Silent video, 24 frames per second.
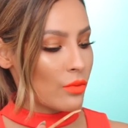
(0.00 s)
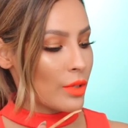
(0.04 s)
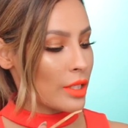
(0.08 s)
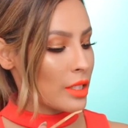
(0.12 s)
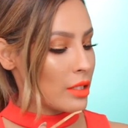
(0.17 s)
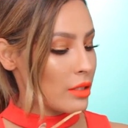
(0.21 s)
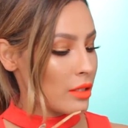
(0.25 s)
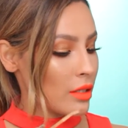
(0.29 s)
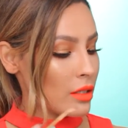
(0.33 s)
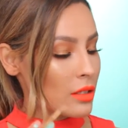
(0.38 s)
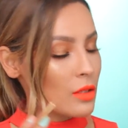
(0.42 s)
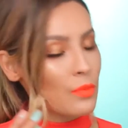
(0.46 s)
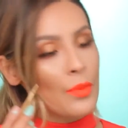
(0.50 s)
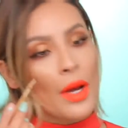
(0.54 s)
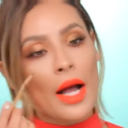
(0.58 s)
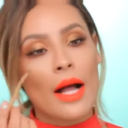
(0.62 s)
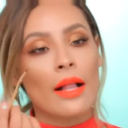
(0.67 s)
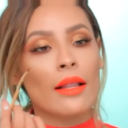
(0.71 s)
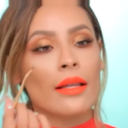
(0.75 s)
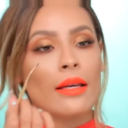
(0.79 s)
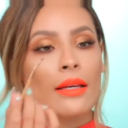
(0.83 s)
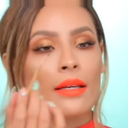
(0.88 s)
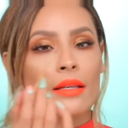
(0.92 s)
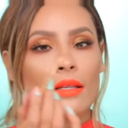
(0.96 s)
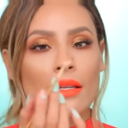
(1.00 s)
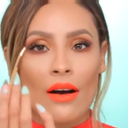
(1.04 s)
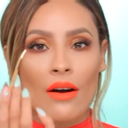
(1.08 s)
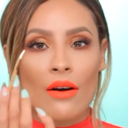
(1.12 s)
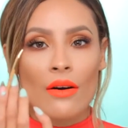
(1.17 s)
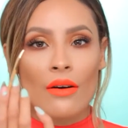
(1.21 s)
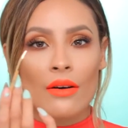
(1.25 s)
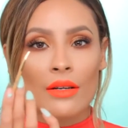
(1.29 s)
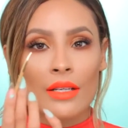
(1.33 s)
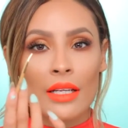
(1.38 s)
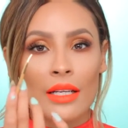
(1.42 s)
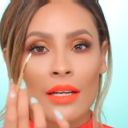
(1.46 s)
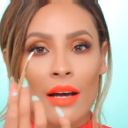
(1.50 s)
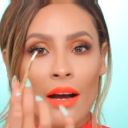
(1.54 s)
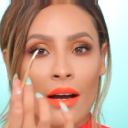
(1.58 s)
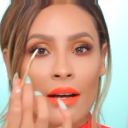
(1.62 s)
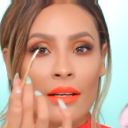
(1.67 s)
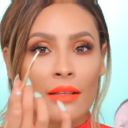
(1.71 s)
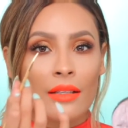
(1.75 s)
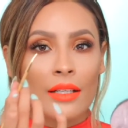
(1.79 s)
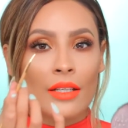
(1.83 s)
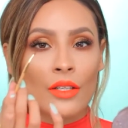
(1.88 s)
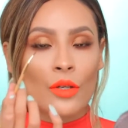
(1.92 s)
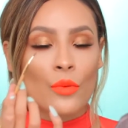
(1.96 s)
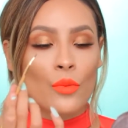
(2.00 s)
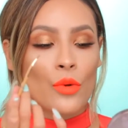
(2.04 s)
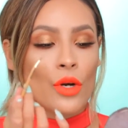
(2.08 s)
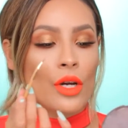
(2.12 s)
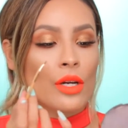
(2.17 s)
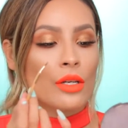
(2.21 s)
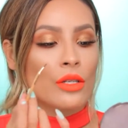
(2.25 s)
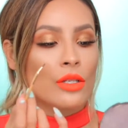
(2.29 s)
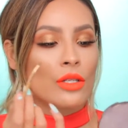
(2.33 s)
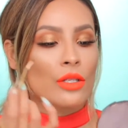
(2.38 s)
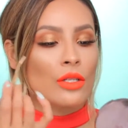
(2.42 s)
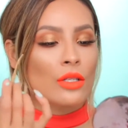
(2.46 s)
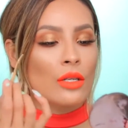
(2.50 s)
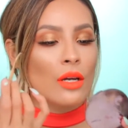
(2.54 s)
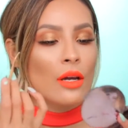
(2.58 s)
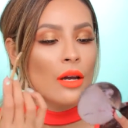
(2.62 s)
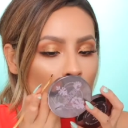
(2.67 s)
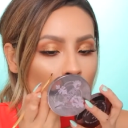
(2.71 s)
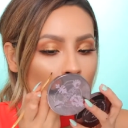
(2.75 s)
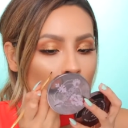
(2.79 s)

Renaissance palette on an eyeliner brush.